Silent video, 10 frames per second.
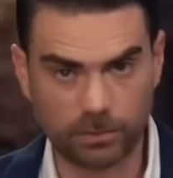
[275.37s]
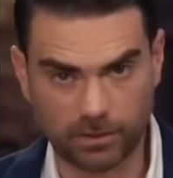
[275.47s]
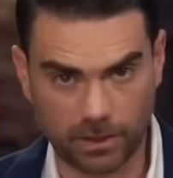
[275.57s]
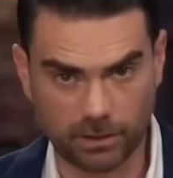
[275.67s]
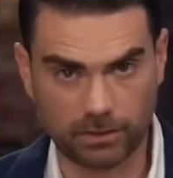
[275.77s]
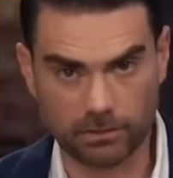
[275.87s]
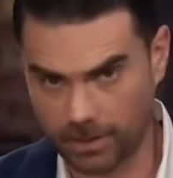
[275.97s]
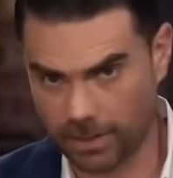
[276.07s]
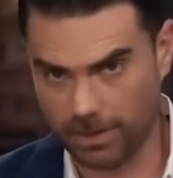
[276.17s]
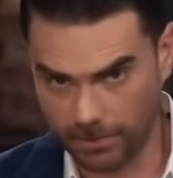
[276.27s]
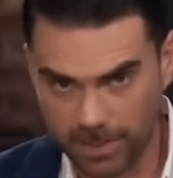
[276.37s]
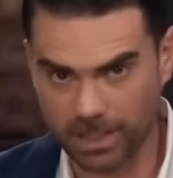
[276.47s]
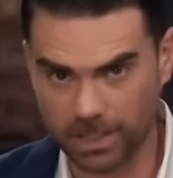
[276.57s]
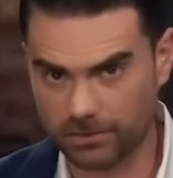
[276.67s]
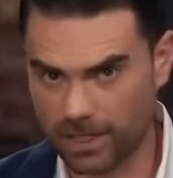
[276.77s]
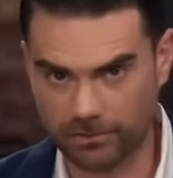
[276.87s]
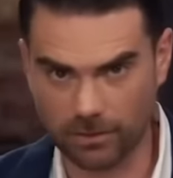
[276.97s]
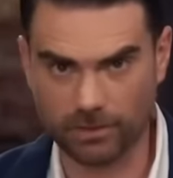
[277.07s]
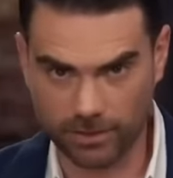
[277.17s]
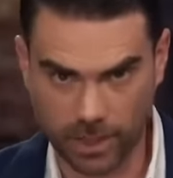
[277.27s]
What Tucker said about me is that I
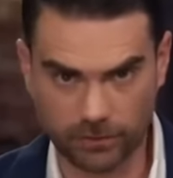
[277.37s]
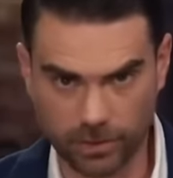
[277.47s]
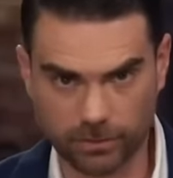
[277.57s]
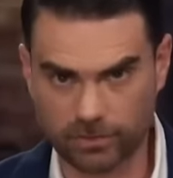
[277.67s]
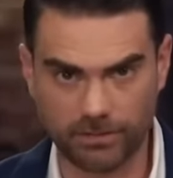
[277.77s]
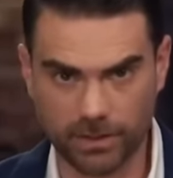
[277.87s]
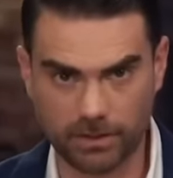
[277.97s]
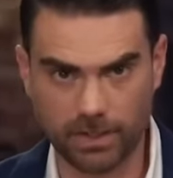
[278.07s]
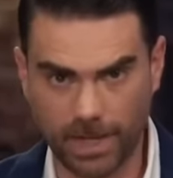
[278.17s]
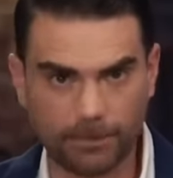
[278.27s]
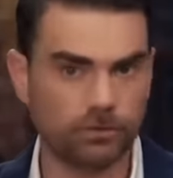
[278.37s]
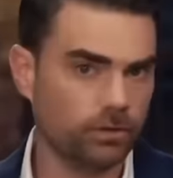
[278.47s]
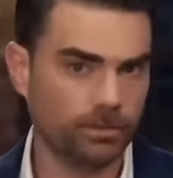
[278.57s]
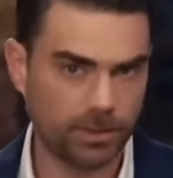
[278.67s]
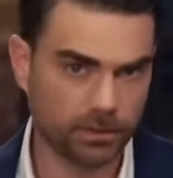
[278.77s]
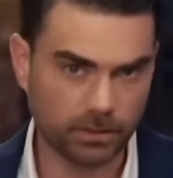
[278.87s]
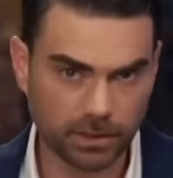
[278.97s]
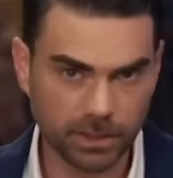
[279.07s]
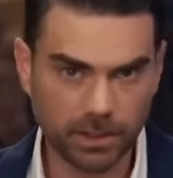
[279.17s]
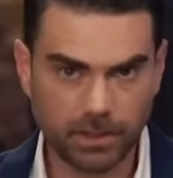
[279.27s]
don't love the country, which I found absolutely
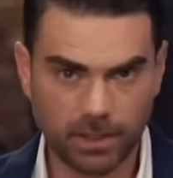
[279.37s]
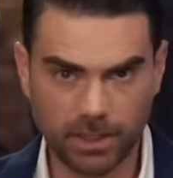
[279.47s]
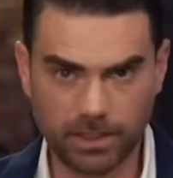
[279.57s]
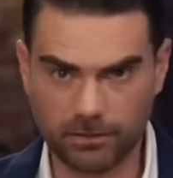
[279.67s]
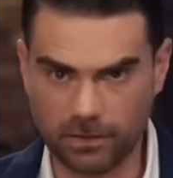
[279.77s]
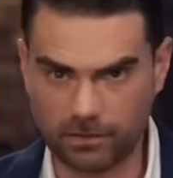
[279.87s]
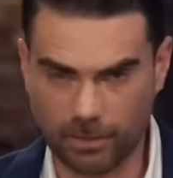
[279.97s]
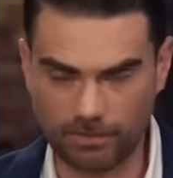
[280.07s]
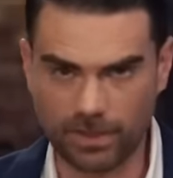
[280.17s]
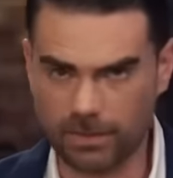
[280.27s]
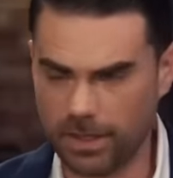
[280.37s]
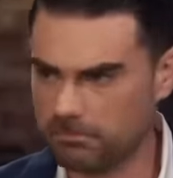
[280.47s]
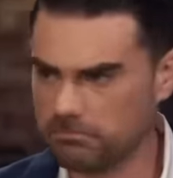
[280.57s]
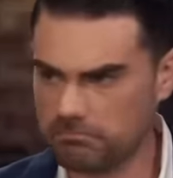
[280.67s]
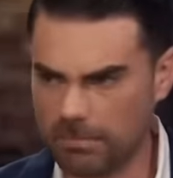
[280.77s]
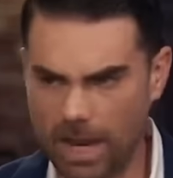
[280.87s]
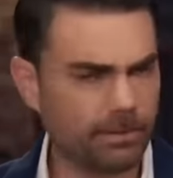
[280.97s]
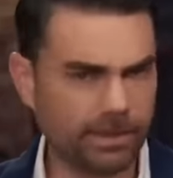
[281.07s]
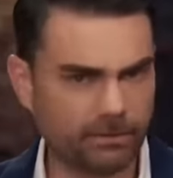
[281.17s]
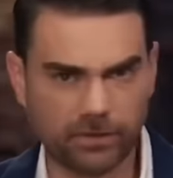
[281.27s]
peculiar. Uh, it's it's something that
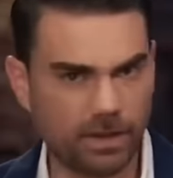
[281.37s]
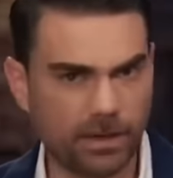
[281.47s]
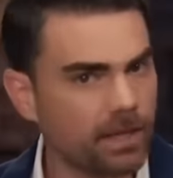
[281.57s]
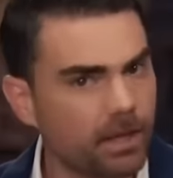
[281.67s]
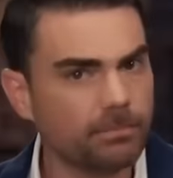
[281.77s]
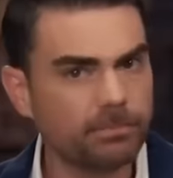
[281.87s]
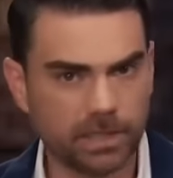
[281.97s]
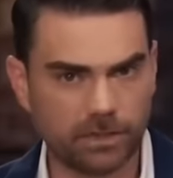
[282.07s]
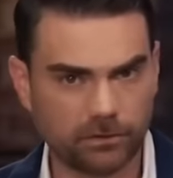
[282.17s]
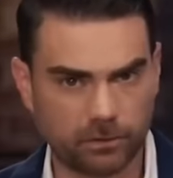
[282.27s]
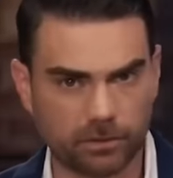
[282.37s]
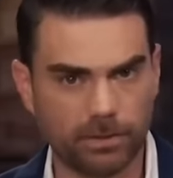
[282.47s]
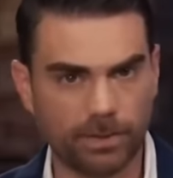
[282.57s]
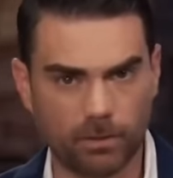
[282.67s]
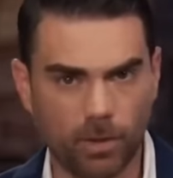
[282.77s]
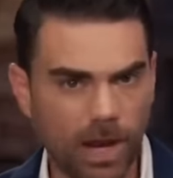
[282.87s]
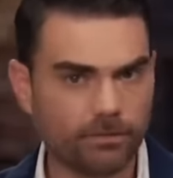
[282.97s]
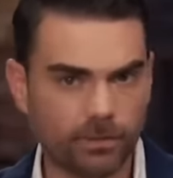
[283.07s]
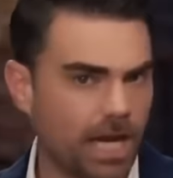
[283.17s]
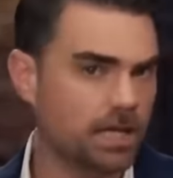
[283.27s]
I would never say about him. He and I disagree about a
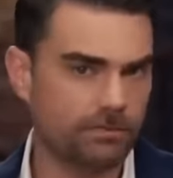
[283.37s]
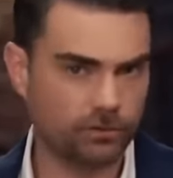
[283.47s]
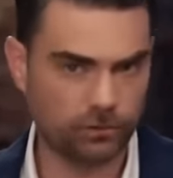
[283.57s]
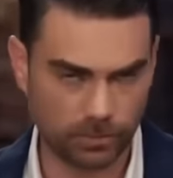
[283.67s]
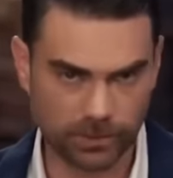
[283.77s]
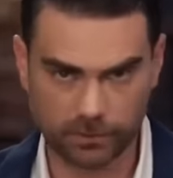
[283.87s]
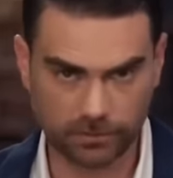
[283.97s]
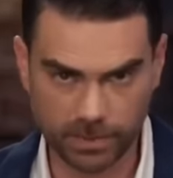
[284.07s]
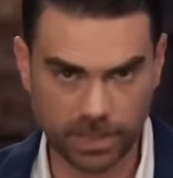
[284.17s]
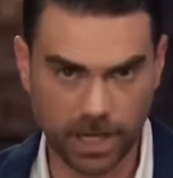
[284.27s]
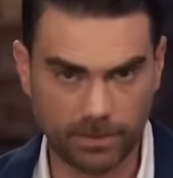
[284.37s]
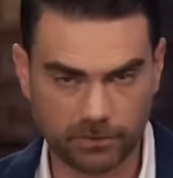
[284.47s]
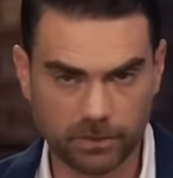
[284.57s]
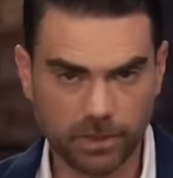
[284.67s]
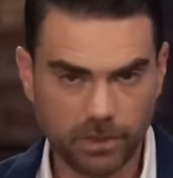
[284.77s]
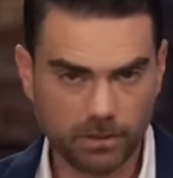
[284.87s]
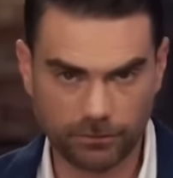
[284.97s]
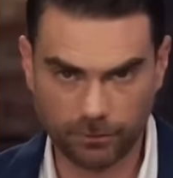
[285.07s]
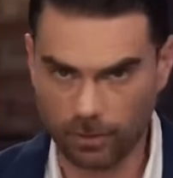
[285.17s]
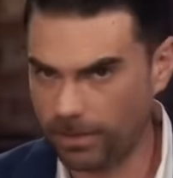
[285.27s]
wide variety of issues, ranging from economics
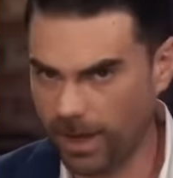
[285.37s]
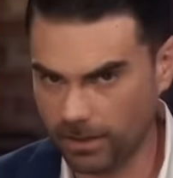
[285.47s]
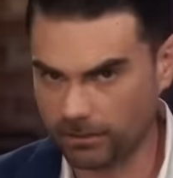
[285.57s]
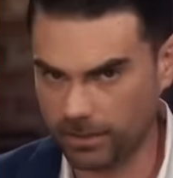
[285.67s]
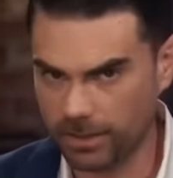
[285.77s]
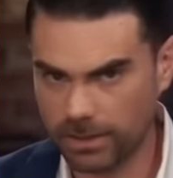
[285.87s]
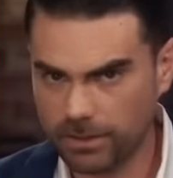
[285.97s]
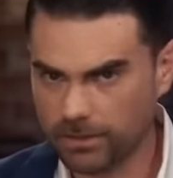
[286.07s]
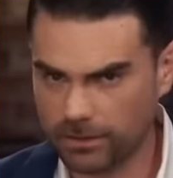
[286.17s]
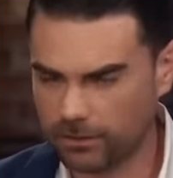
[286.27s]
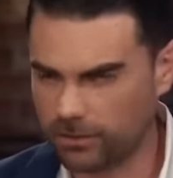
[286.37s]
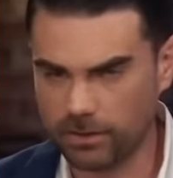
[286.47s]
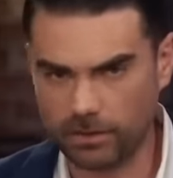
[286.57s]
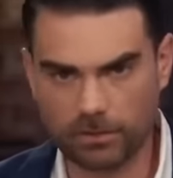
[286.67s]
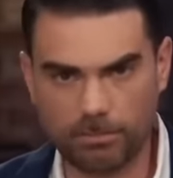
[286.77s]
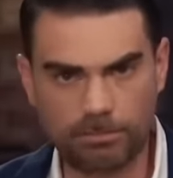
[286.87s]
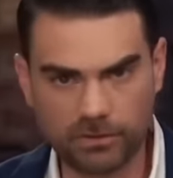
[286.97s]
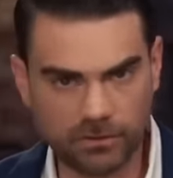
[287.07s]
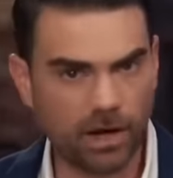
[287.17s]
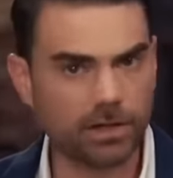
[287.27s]
to foreign policy. that's a that's a
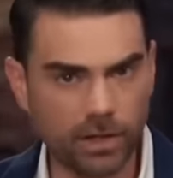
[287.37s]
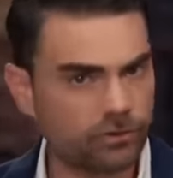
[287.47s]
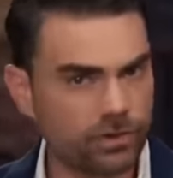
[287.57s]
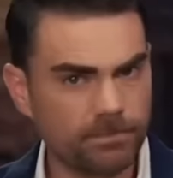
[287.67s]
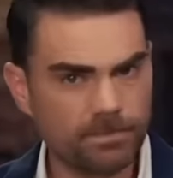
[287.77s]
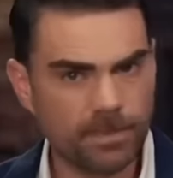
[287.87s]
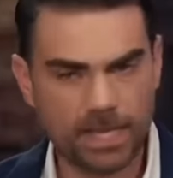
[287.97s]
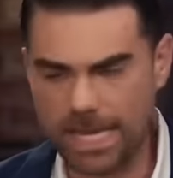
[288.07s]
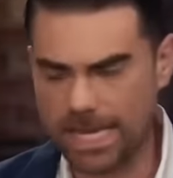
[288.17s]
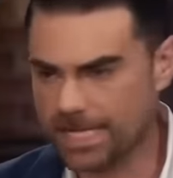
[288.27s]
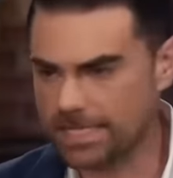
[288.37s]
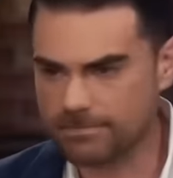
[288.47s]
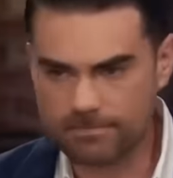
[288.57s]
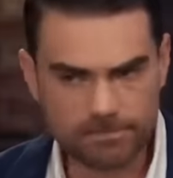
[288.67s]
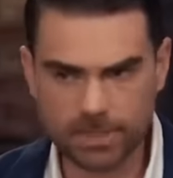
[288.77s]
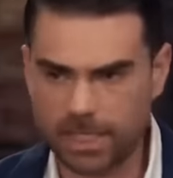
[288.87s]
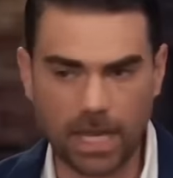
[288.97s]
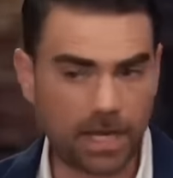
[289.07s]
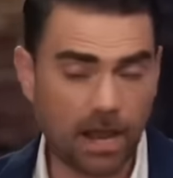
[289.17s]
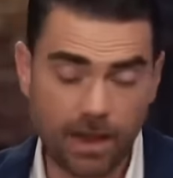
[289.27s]
bizarre notion. And
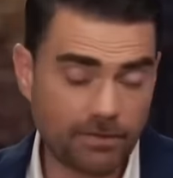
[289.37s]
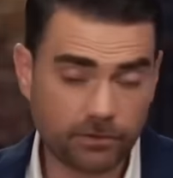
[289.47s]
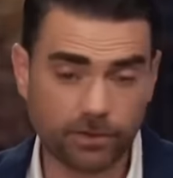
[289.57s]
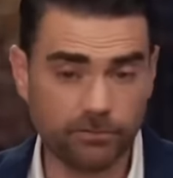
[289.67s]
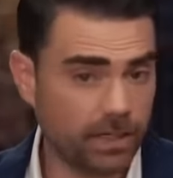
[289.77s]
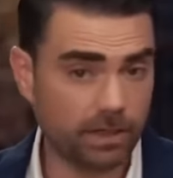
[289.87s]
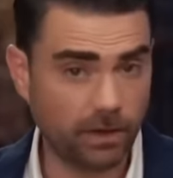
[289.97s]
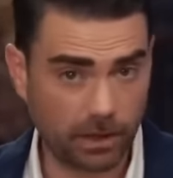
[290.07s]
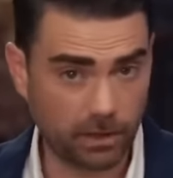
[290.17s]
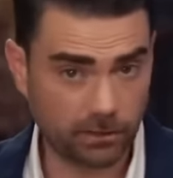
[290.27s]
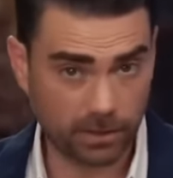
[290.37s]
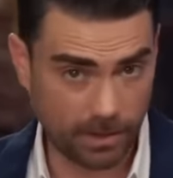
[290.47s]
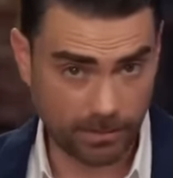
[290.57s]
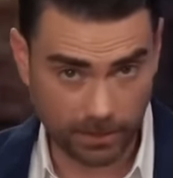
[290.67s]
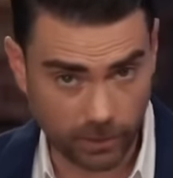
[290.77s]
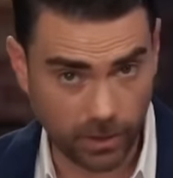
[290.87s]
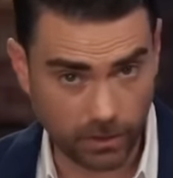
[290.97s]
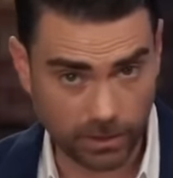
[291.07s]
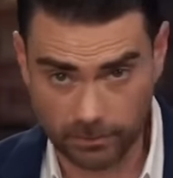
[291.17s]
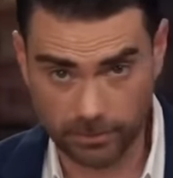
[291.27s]
again, I've, I've actually invited Tucker to come on my
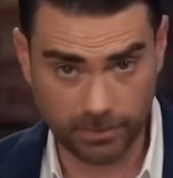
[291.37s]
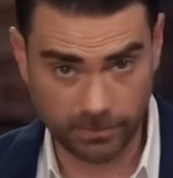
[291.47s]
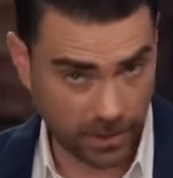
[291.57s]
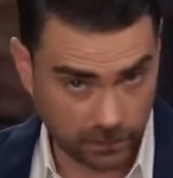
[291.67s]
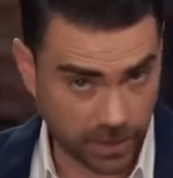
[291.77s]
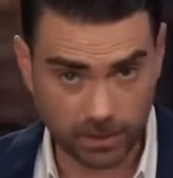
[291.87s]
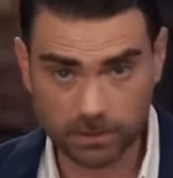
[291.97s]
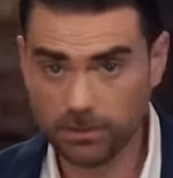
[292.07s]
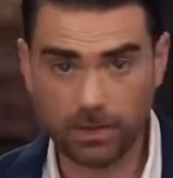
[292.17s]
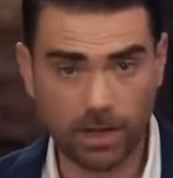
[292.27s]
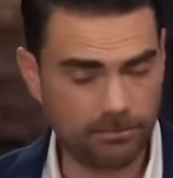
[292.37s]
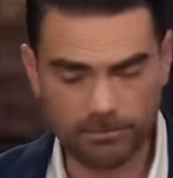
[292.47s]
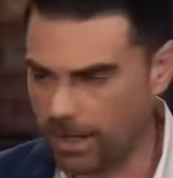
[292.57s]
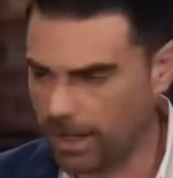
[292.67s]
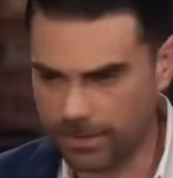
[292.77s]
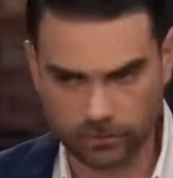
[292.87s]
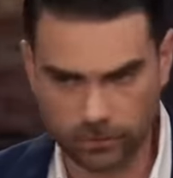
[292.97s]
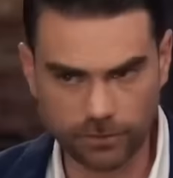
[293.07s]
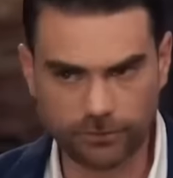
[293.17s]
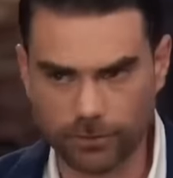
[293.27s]
show. Like we've been texting. I, I think
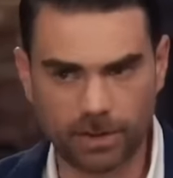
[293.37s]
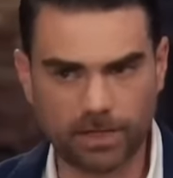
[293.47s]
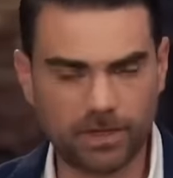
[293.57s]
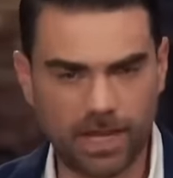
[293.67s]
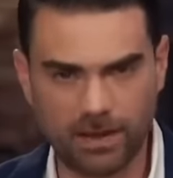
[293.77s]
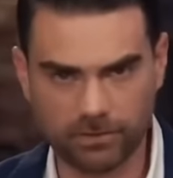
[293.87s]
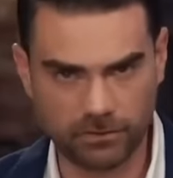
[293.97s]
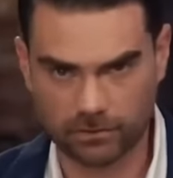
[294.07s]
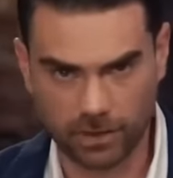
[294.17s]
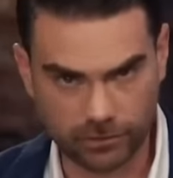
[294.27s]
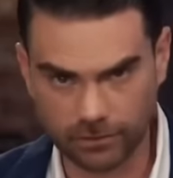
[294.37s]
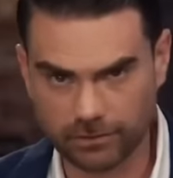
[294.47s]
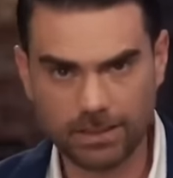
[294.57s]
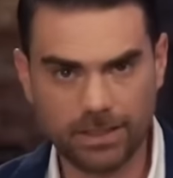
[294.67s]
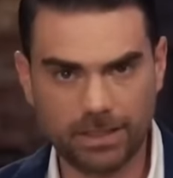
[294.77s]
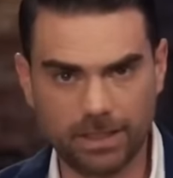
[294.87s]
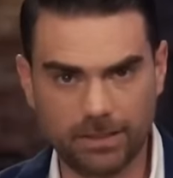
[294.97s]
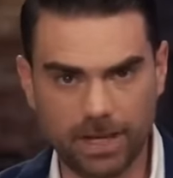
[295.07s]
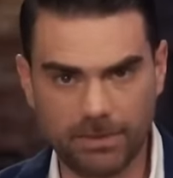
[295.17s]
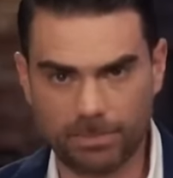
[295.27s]
it's good for the right to have these discussions.
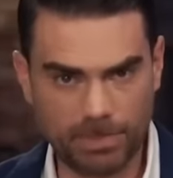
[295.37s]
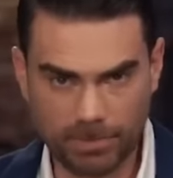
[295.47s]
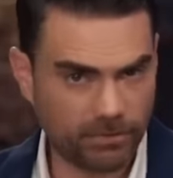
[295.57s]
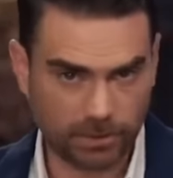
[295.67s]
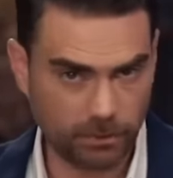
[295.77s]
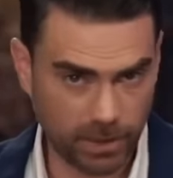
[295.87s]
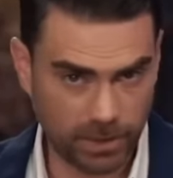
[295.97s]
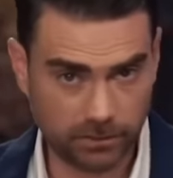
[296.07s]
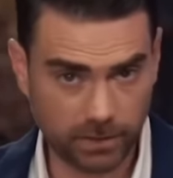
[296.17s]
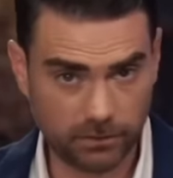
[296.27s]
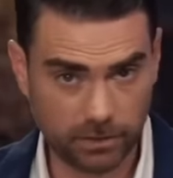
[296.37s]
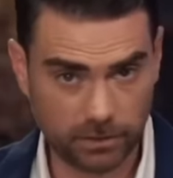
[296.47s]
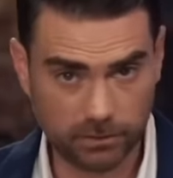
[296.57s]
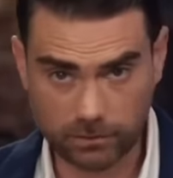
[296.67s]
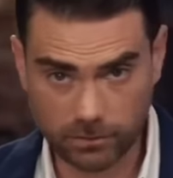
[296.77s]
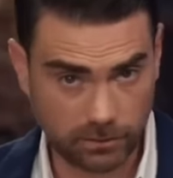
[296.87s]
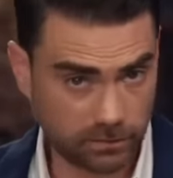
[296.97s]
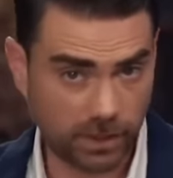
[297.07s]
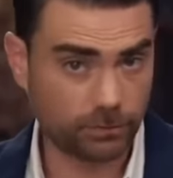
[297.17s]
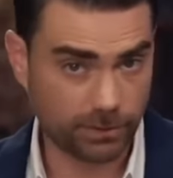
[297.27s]
Um, I'd be perfectly willing to, to to
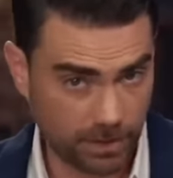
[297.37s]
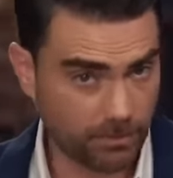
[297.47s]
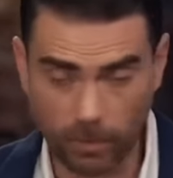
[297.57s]
discuss with him.